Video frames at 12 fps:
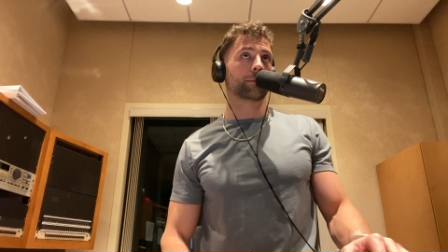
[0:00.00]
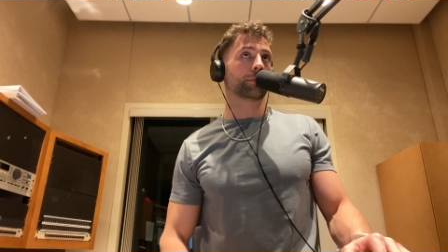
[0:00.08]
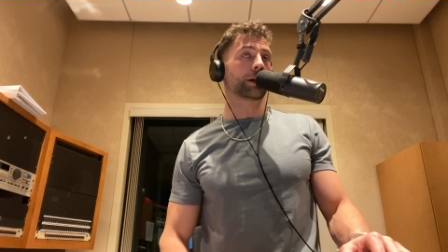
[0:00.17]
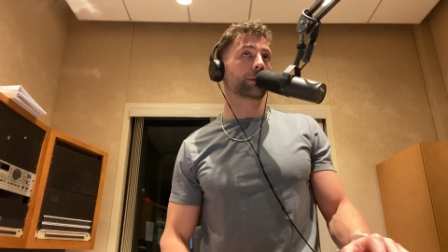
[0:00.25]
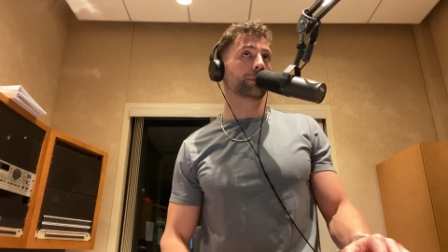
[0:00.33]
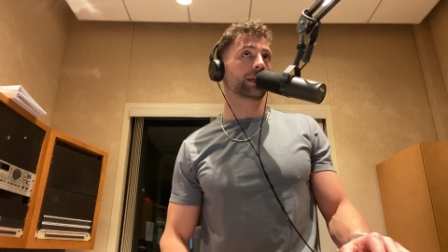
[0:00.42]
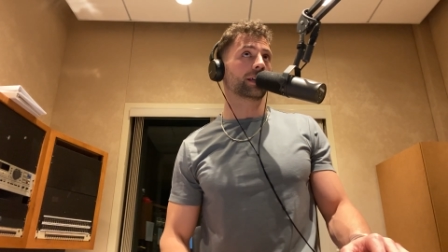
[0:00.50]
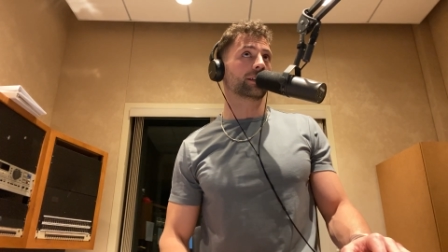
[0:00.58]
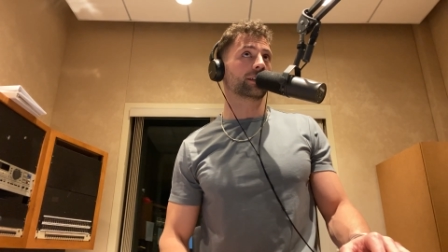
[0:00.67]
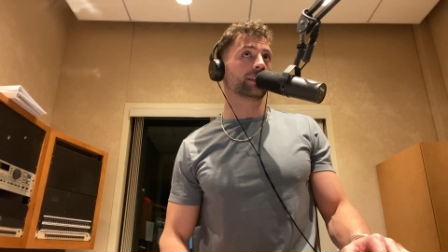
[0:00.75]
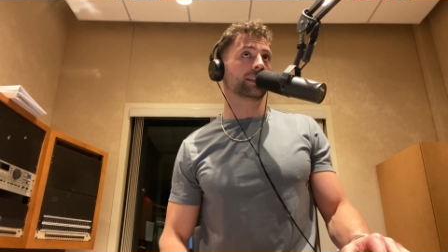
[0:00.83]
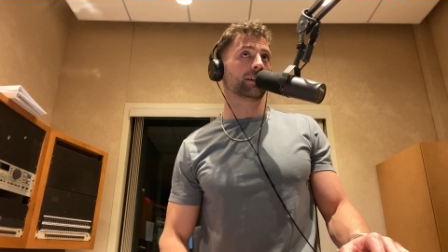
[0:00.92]
Bring me a
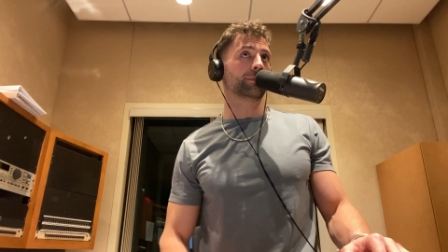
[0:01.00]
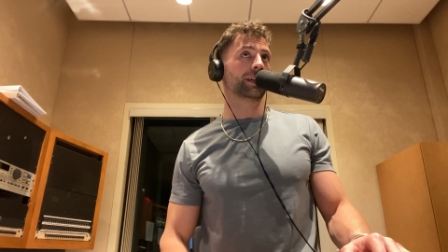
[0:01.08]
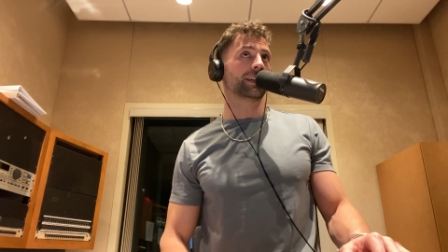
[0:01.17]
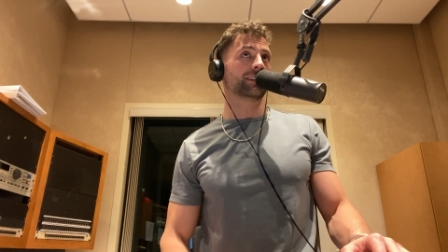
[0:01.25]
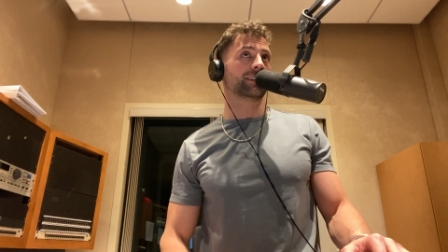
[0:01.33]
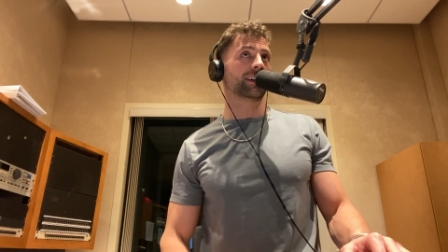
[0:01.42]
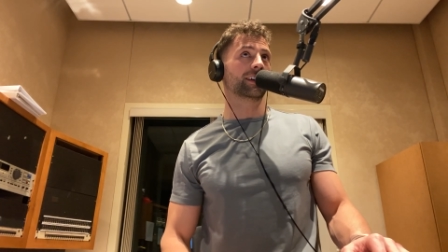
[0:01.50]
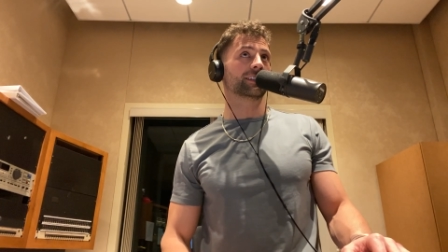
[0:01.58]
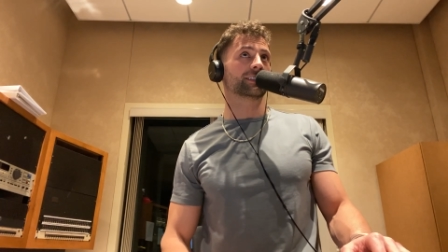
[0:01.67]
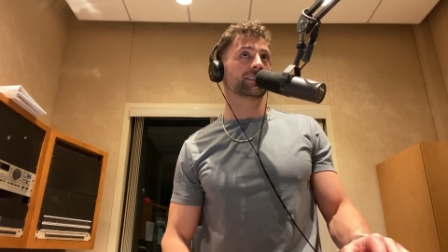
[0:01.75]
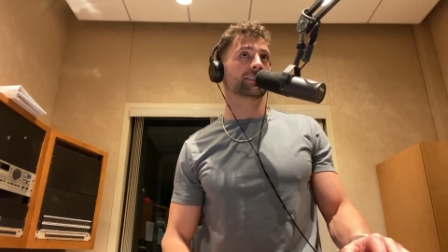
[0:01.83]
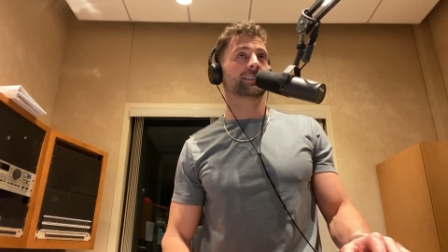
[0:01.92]
Give me a
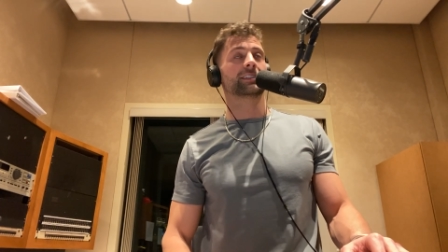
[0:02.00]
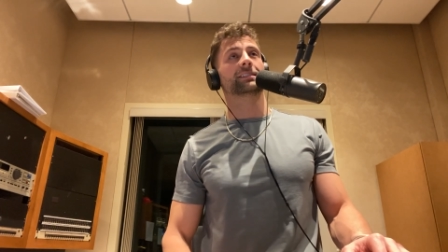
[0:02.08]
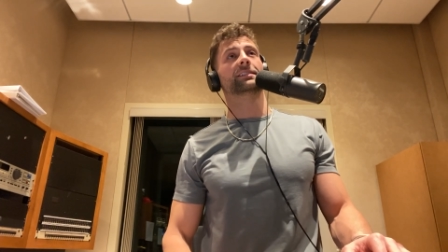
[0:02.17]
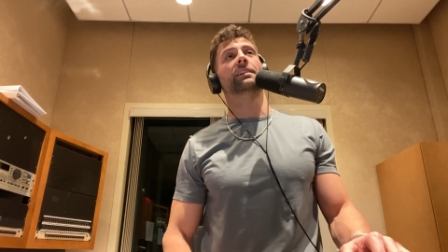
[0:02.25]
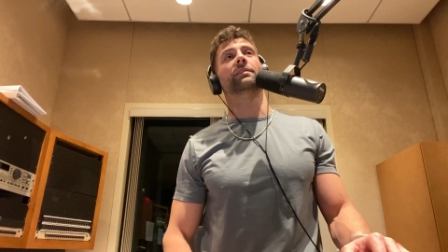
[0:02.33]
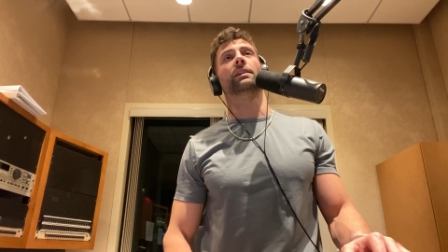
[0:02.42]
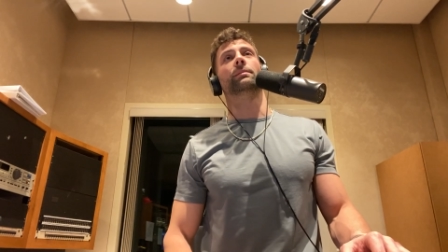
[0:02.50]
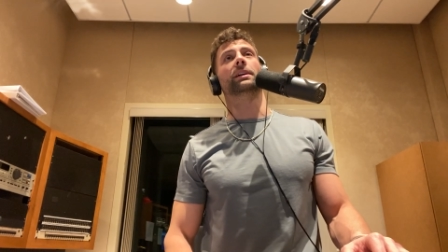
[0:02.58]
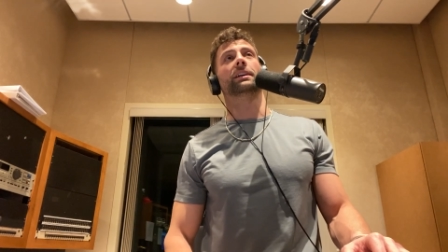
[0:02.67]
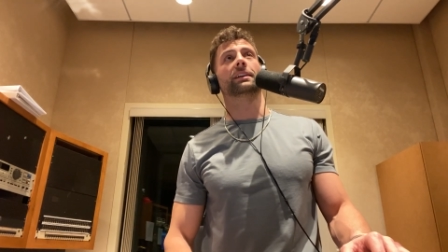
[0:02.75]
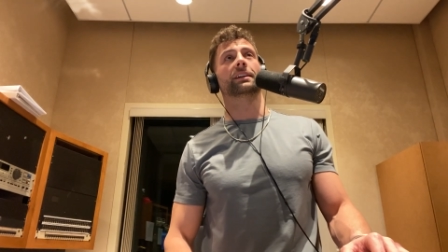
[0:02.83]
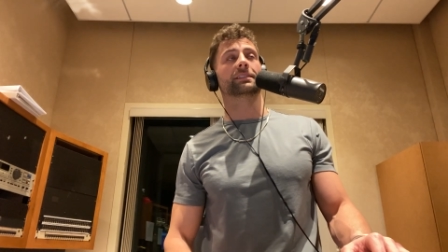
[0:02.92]
tiss instead of give me
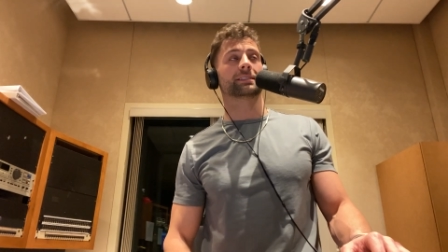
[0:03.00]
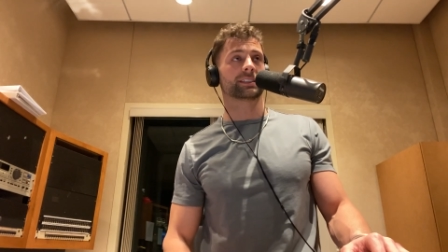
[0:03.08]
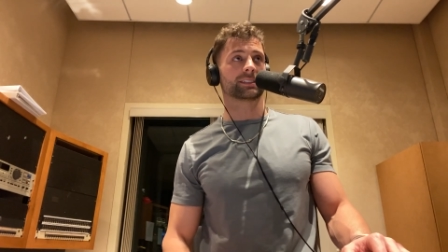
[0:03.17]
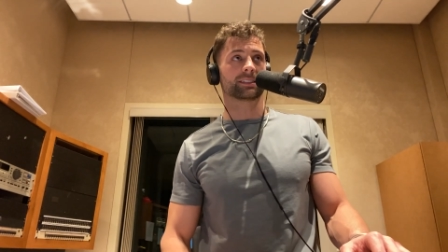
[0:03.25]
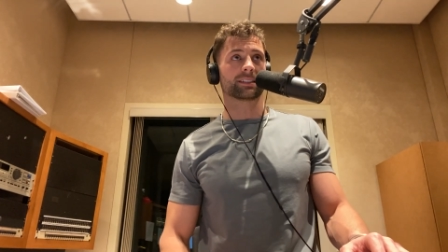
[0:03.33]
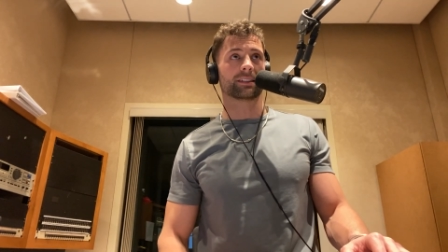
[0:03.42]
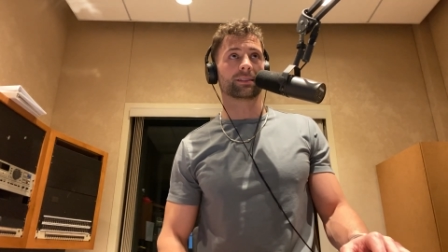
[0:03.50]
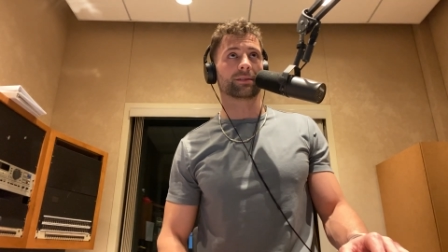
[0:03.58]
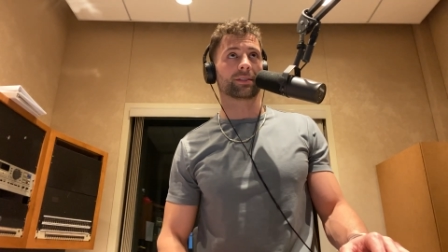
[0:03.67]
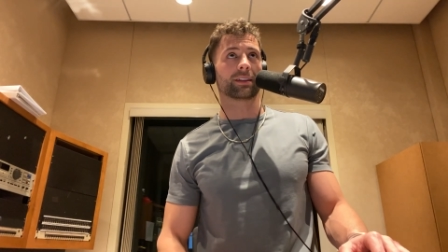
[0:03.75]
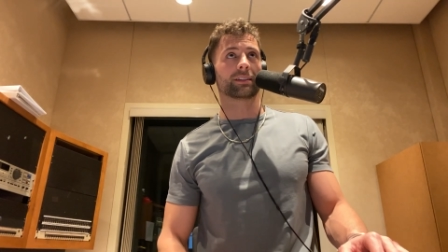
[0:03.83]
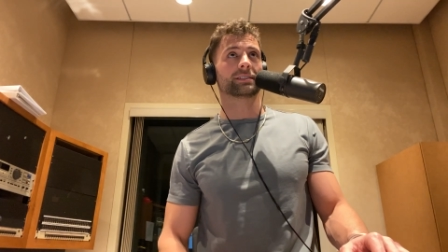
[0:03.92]
a kiss. It's the new.
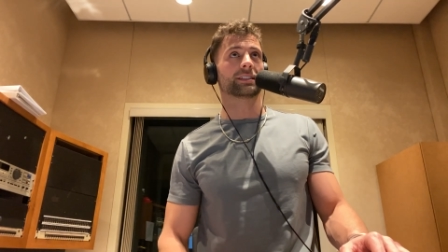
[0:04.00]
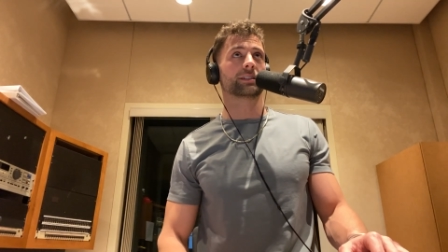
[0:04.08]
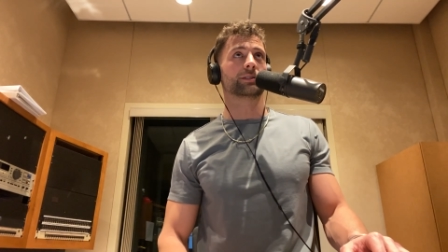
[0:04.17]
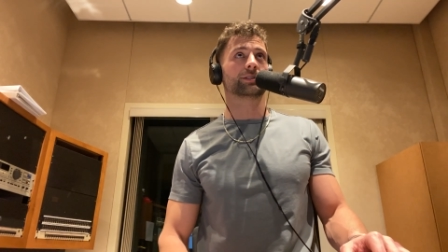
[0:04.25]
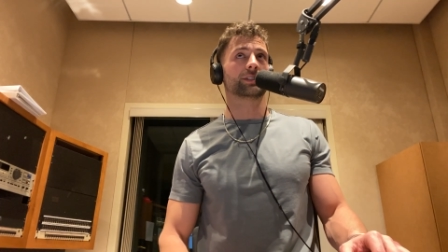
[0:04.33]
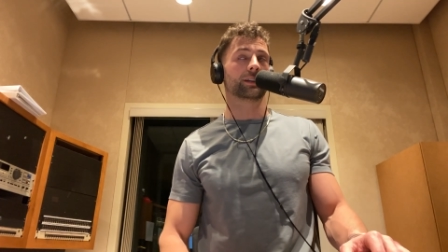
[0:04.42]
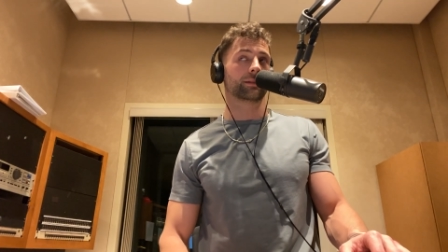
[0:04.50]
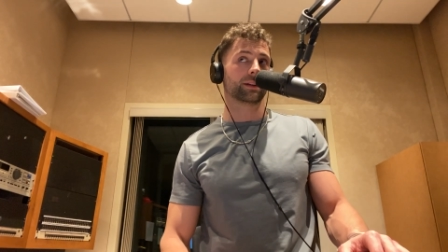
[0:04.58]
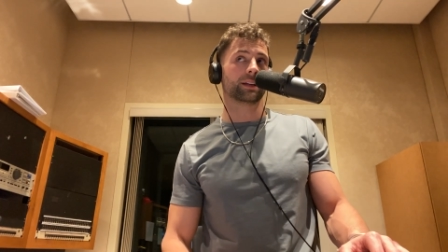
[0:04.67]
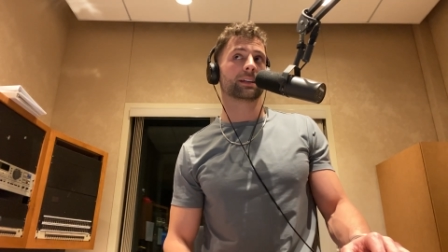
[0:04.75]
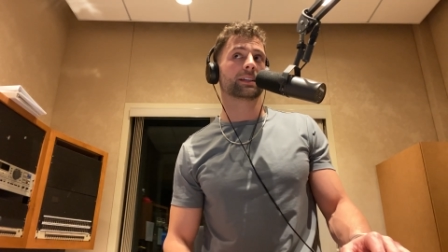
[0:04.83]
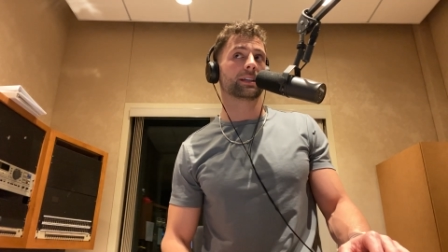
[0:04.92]
It's the new shit.
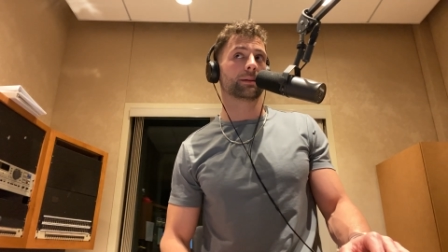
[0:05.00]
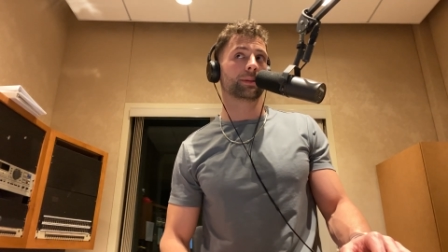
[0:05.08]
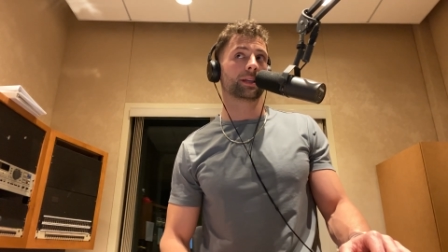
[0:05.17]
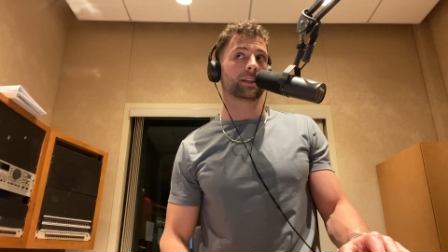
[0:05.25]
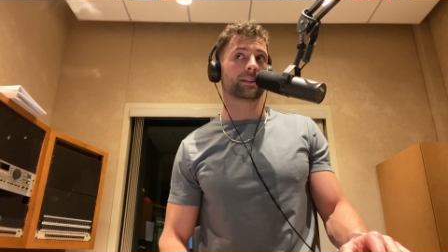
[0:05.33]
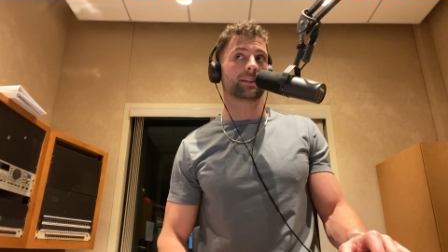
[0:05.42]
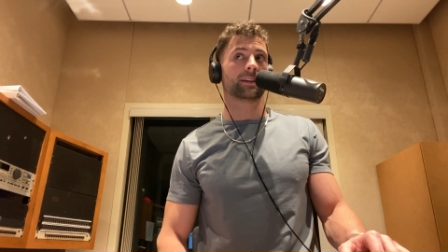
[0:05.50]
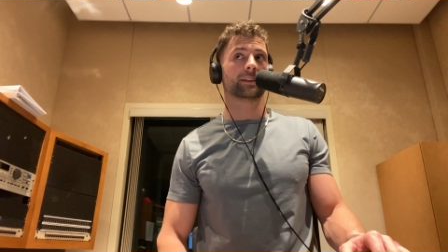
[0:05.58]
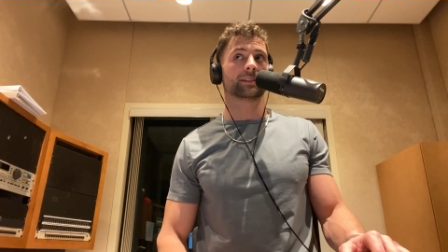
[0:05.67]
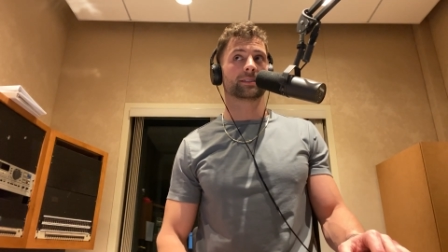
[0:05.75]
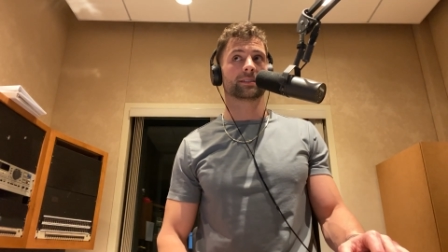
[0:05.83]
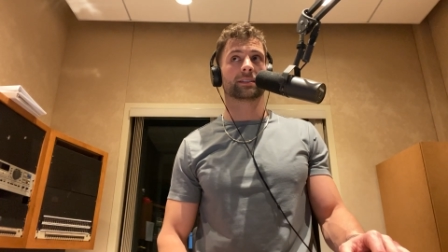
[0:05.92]
Give me a
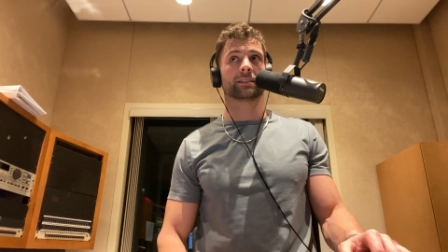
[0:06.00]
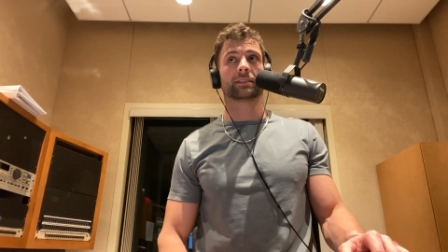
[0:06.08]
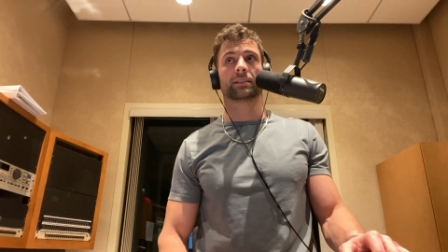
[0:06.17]
tiss.